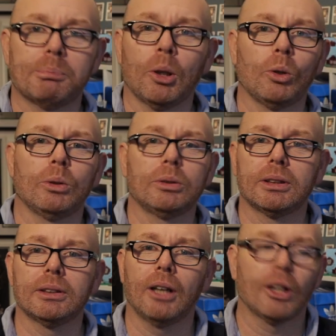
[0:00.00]
that
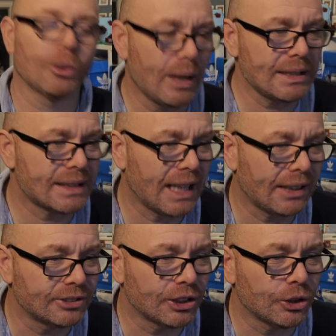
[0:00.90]
bowled on a Wednesday
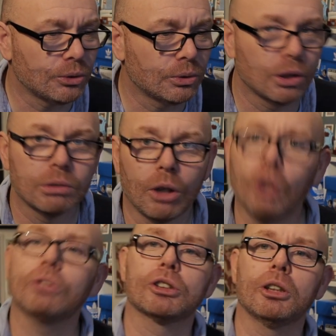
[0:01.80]
afternoon
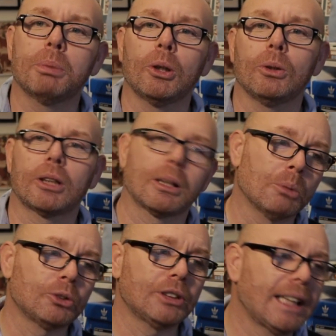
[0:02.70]
also bowled on a
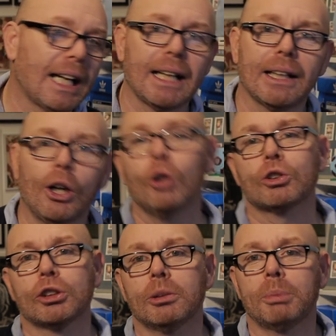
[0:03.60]
Monday night,
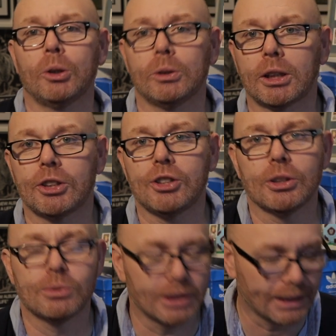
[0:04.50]
also bowled on a
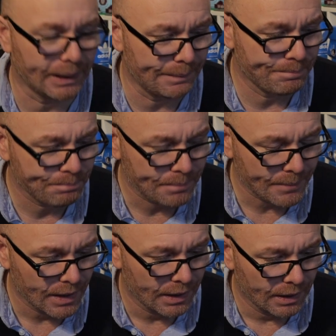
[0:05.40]
Tuesday night.
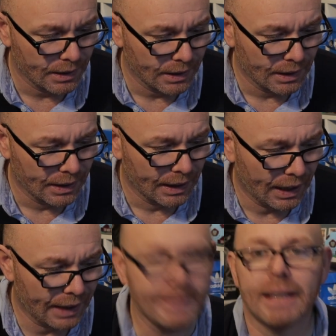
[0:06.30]

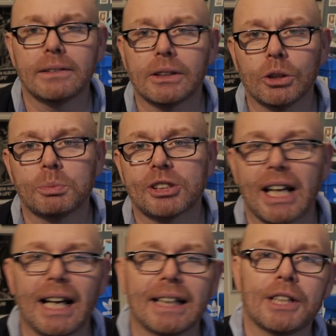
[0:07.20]
And then clubs
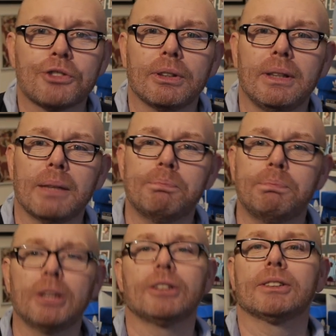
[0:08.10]
started entering the
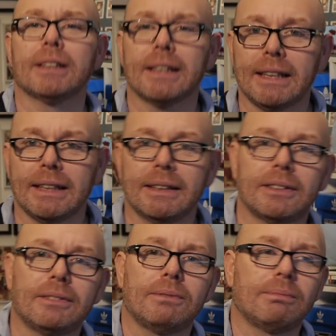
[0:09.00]
Burnley League,
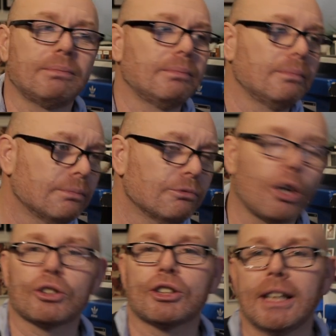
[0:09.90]
the
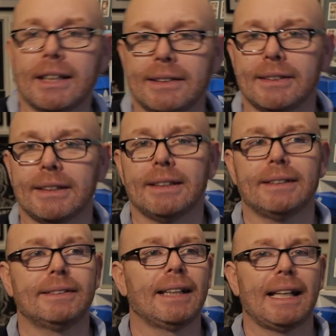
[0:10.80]
Rochdale League,
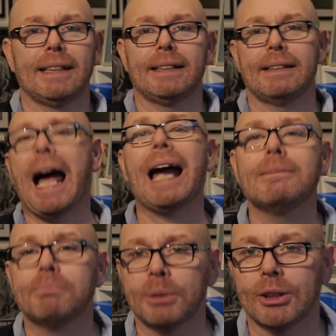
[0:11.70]
the
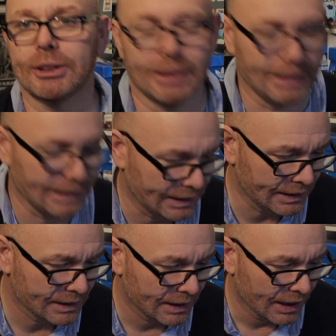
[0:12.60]
Hindburn
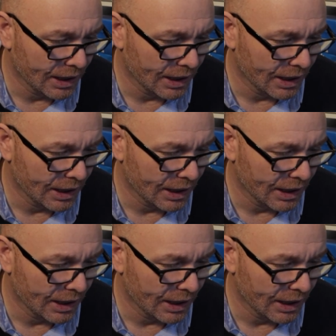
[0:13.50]
Leagues.